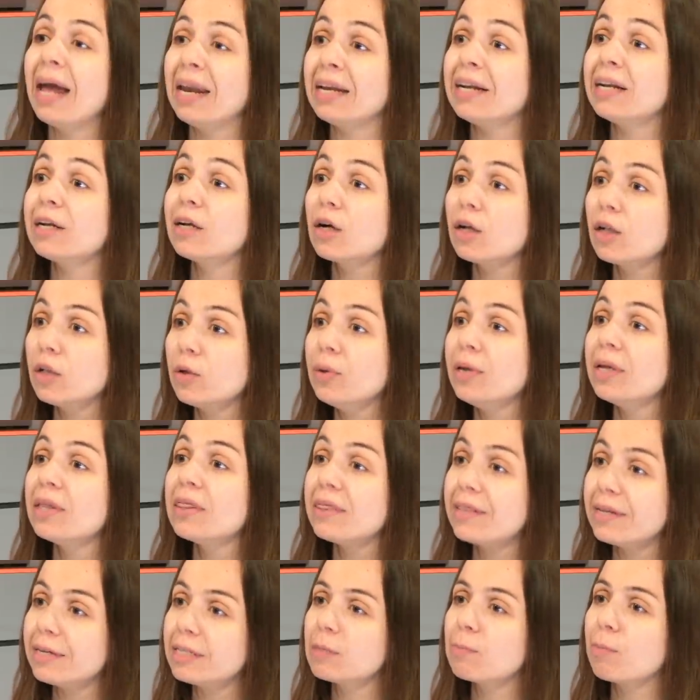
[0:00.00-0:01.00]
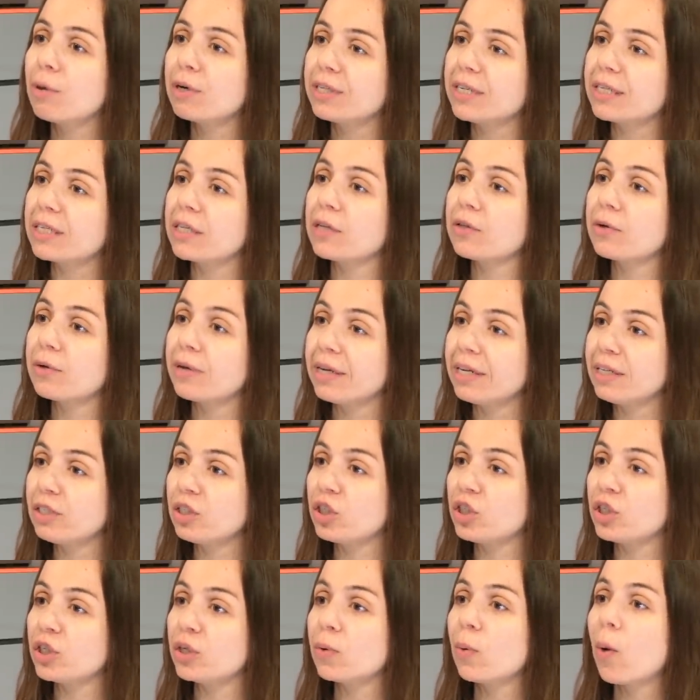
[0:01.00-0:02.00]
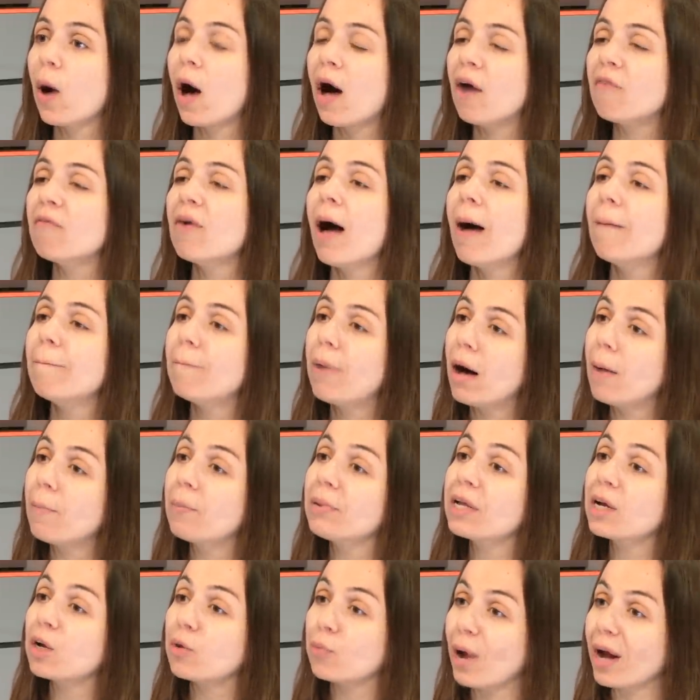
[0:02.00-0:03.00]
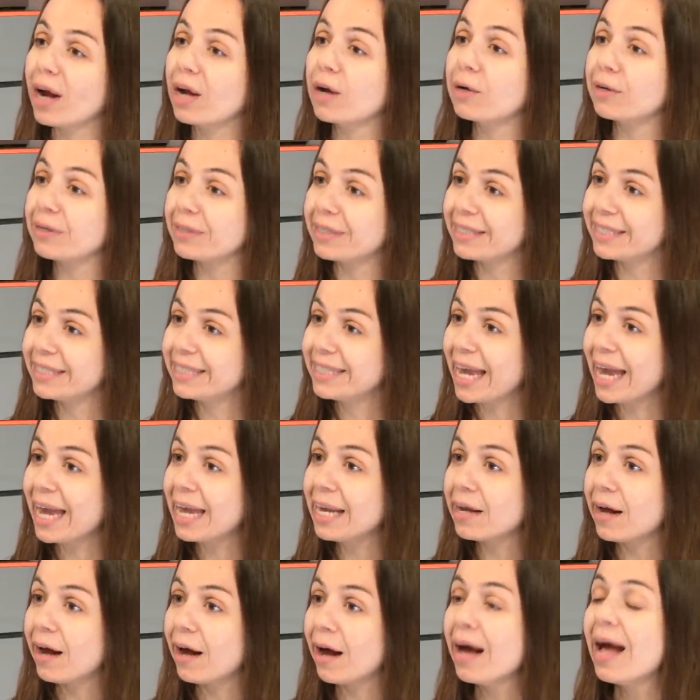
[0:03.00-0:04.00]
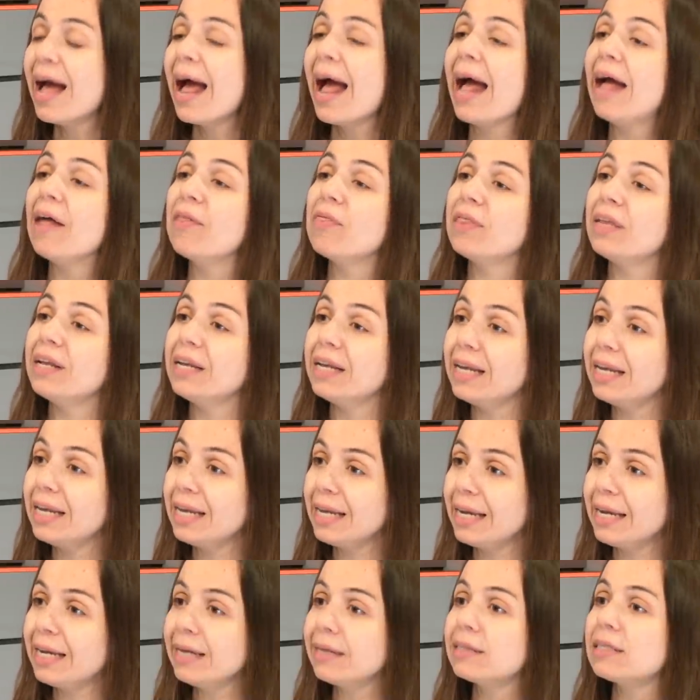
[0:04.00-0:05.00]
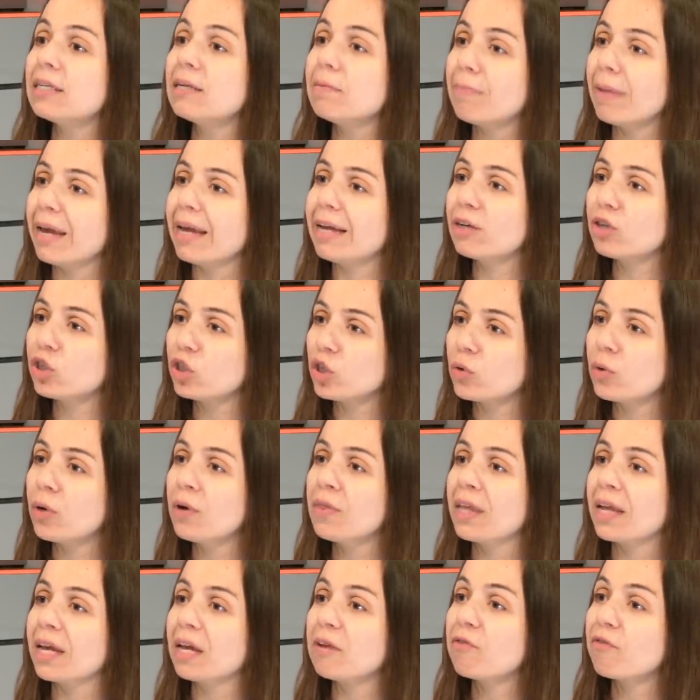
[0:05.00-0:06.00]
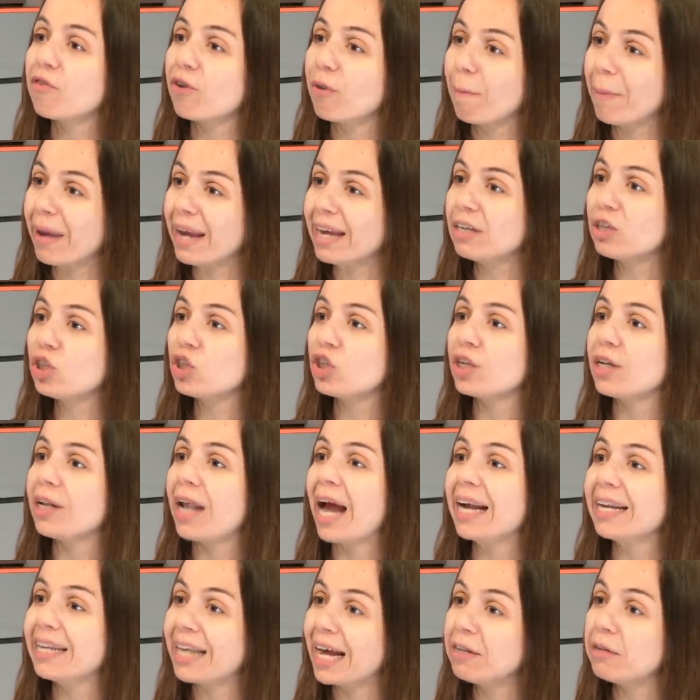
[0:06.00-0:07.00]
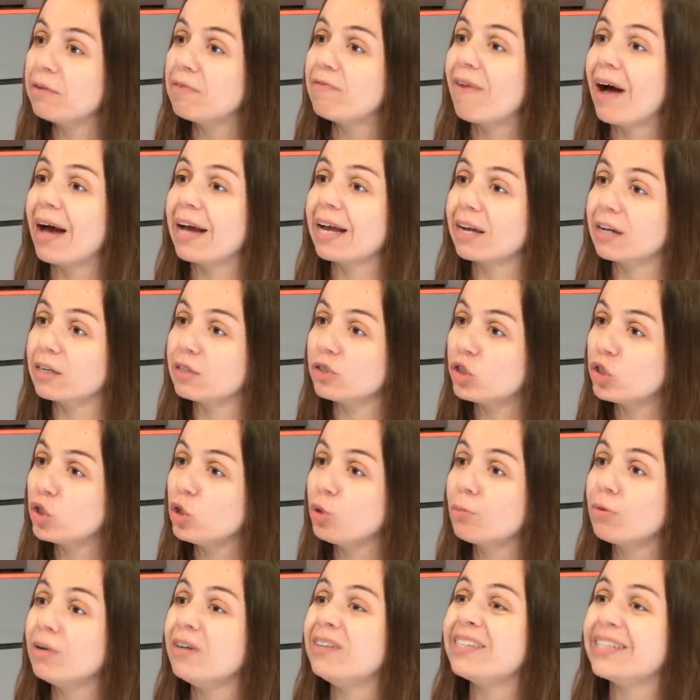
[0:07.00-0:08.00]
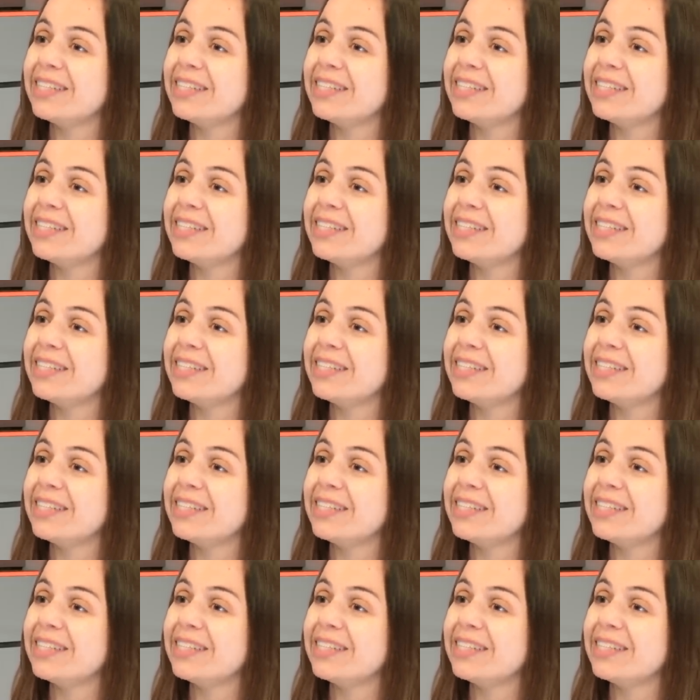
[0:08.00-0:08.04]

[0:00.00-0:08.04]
and it included this particular issue of public records data and the need to make sure the information identifying consumers